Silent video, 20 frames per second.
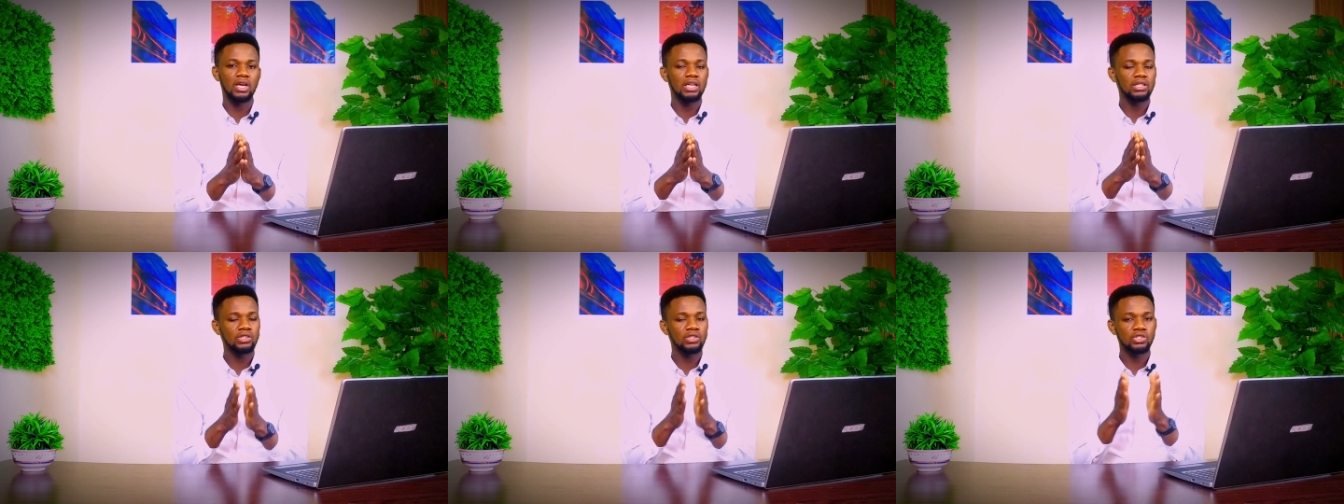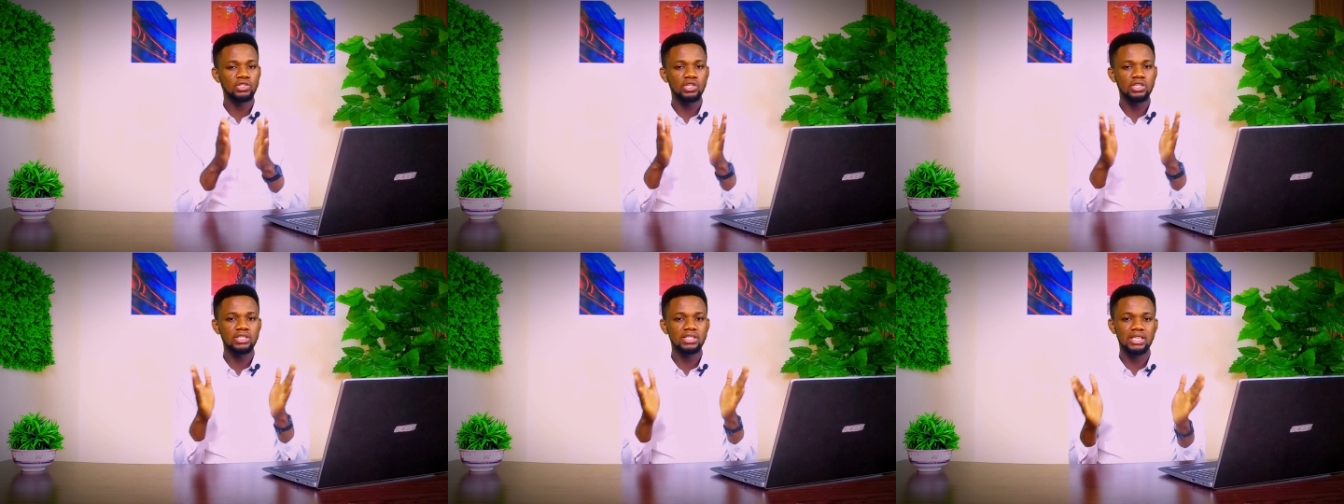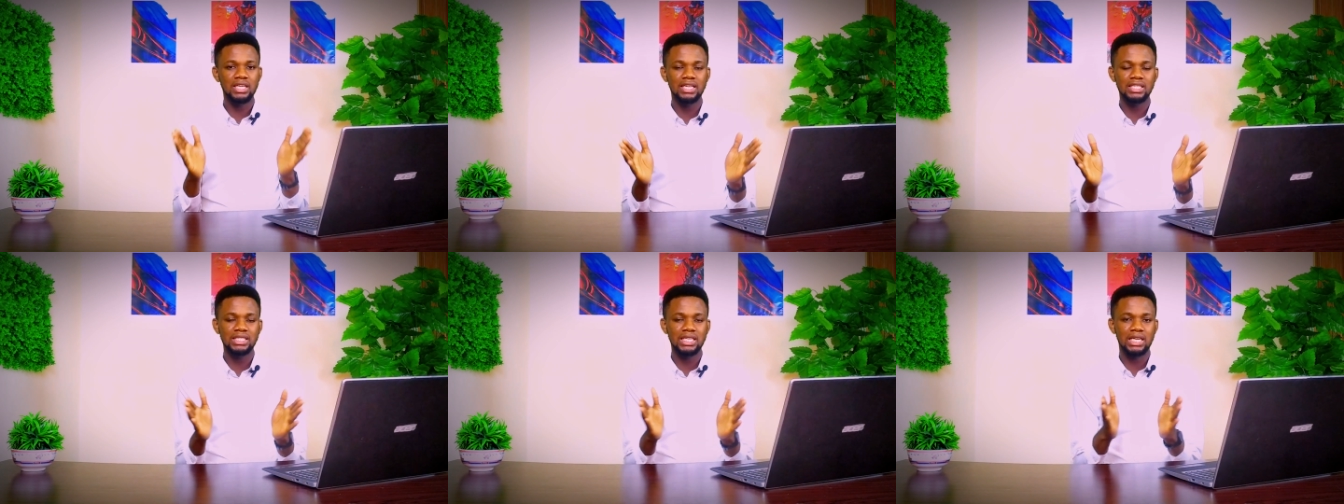and you
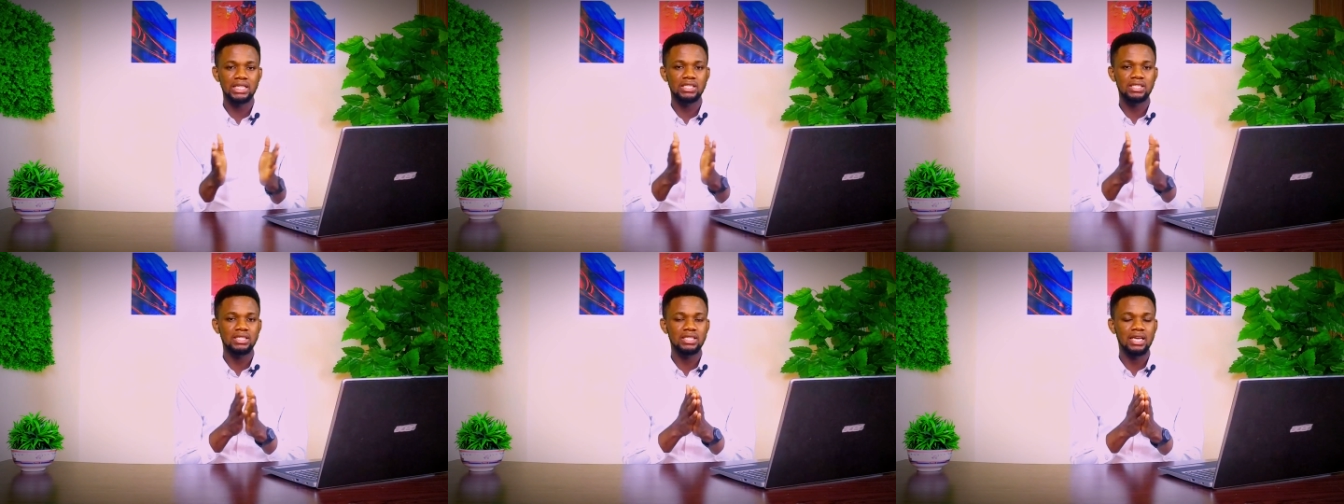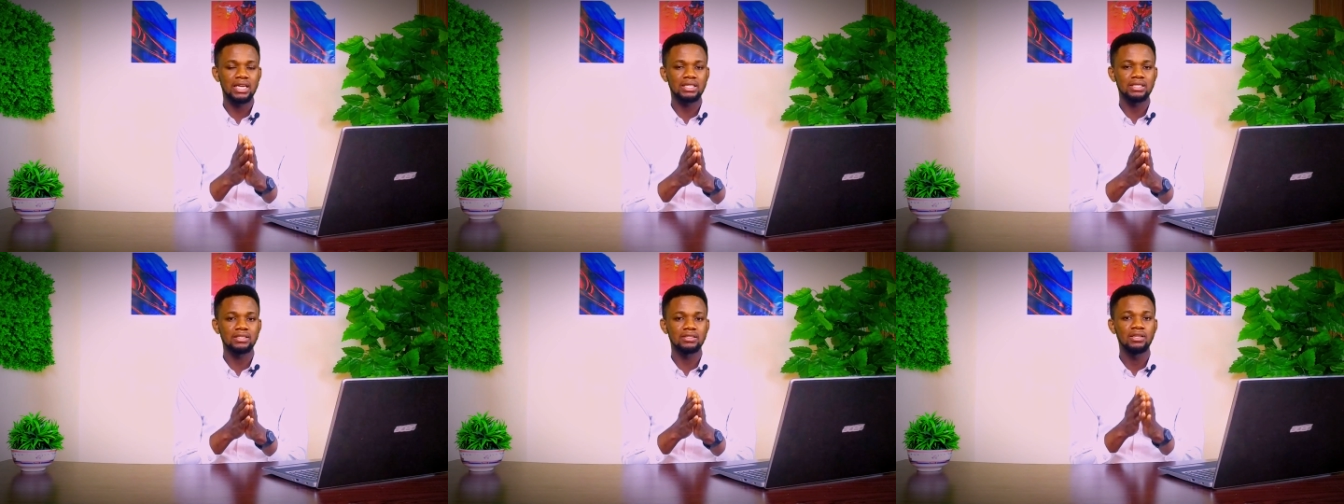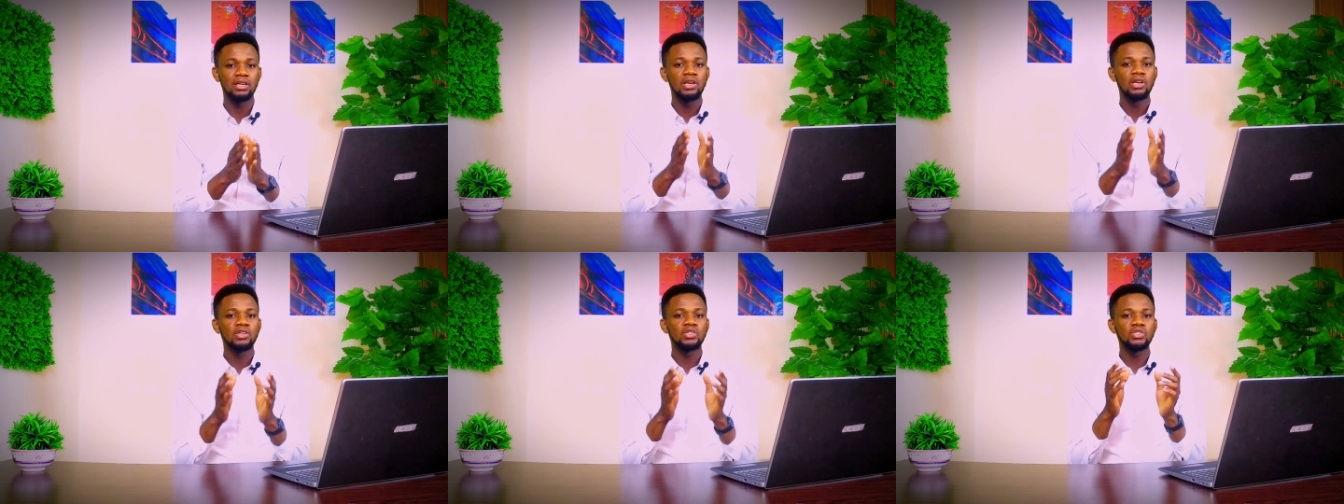just get
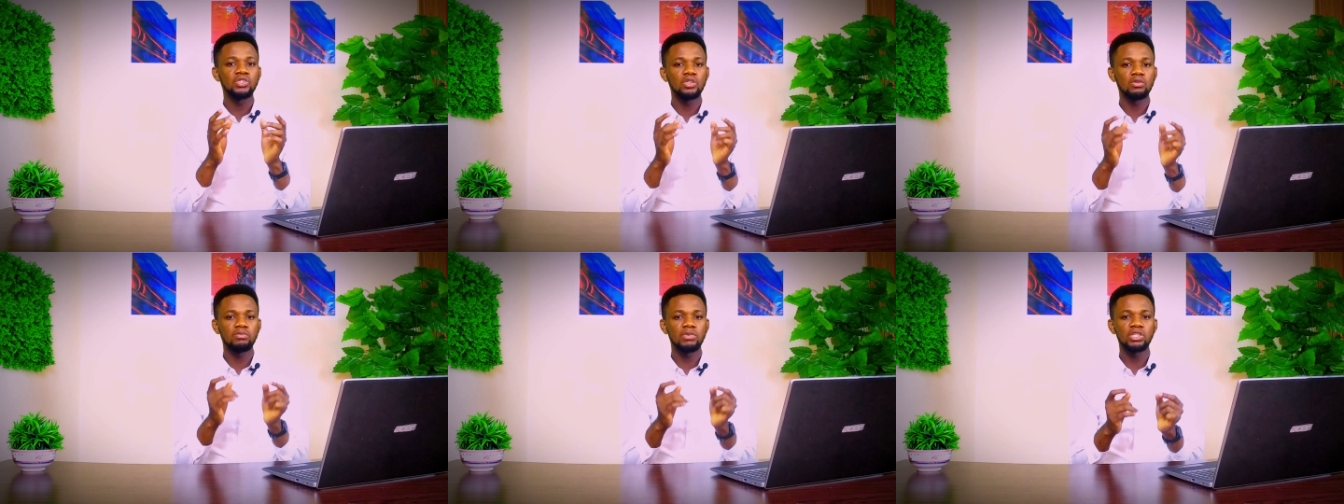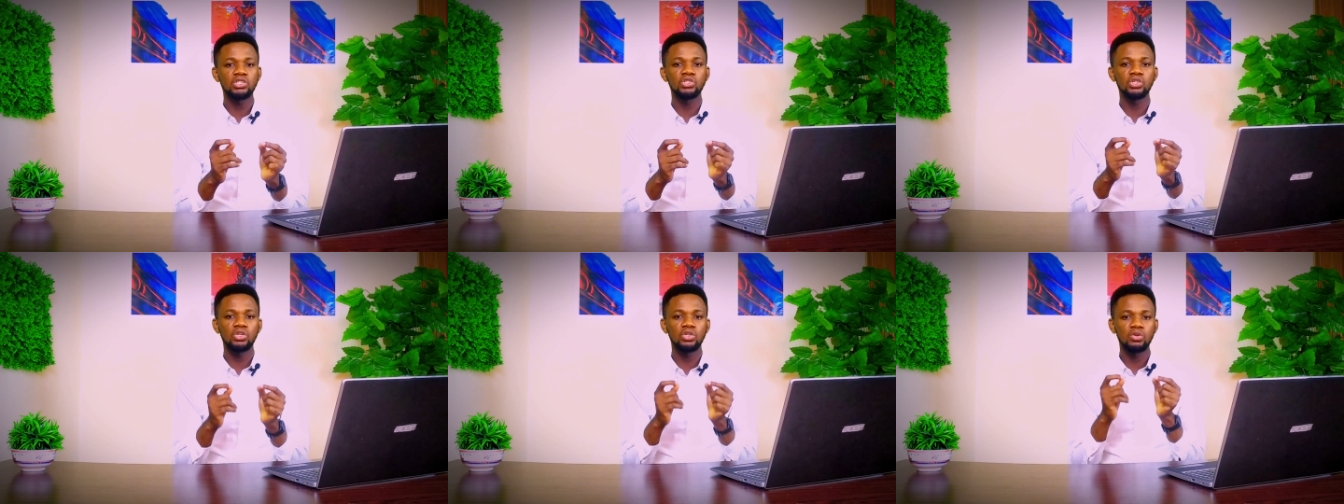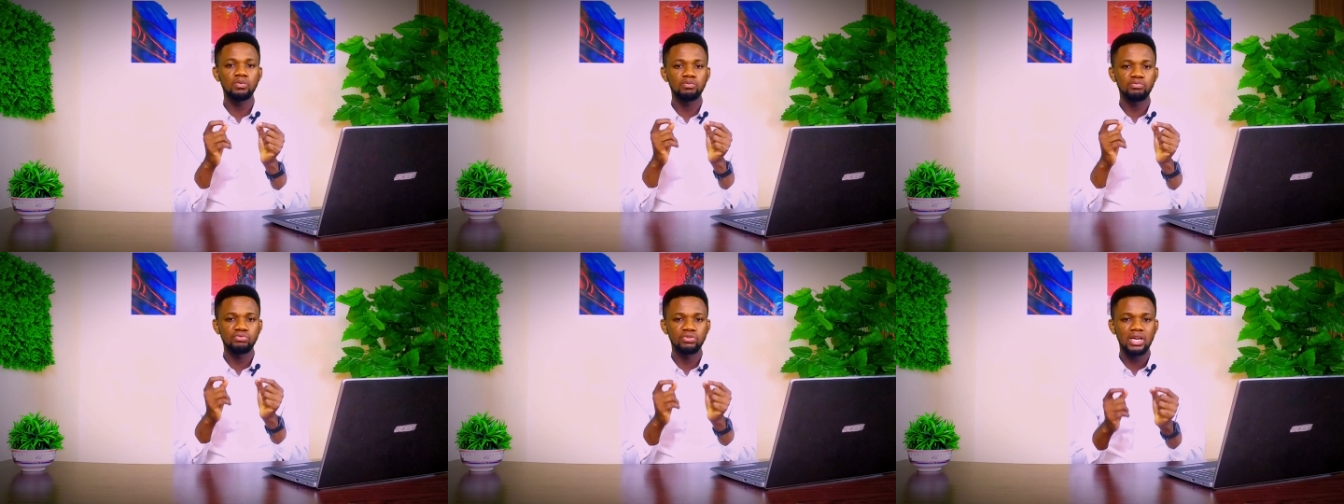outstanding. So make sure
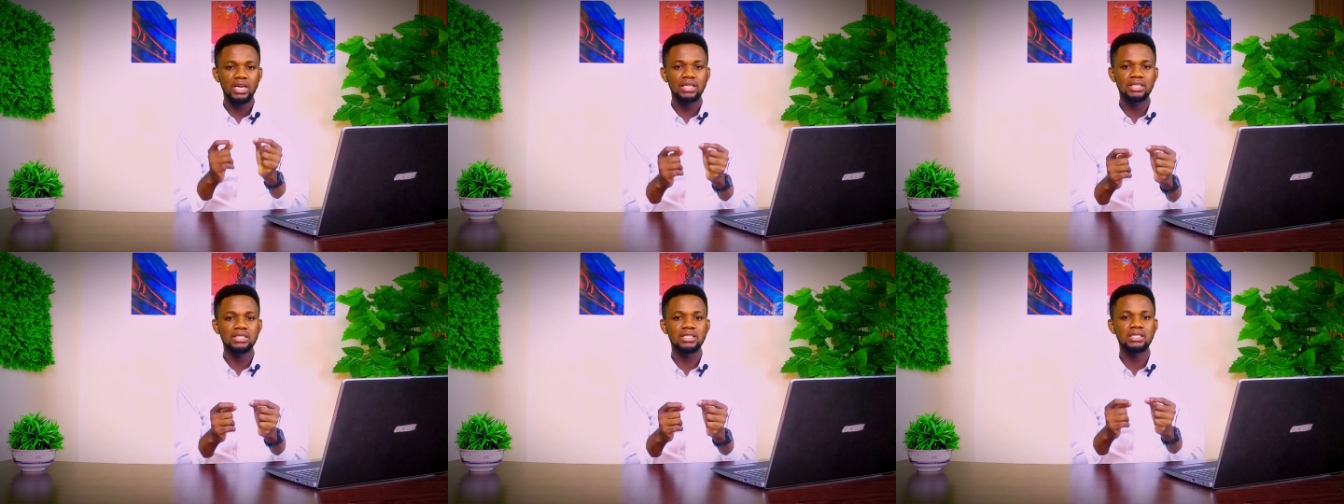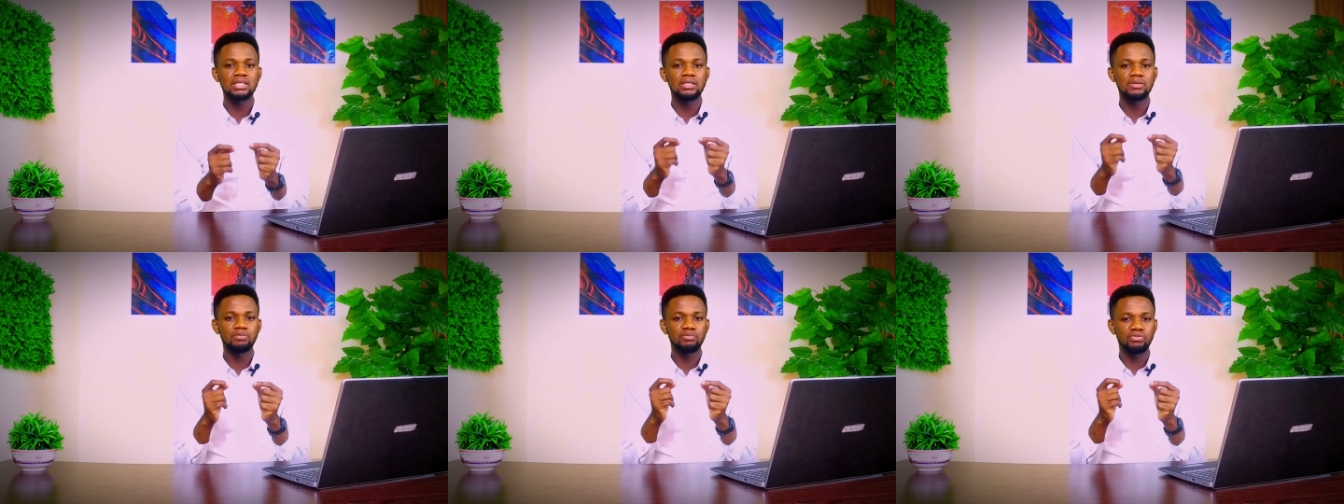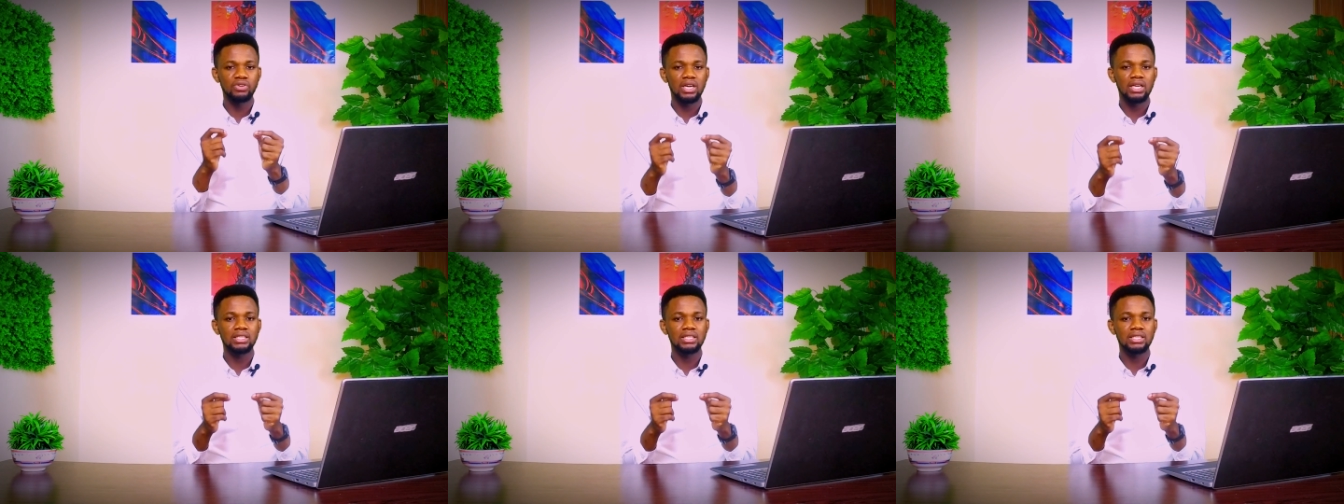you practice,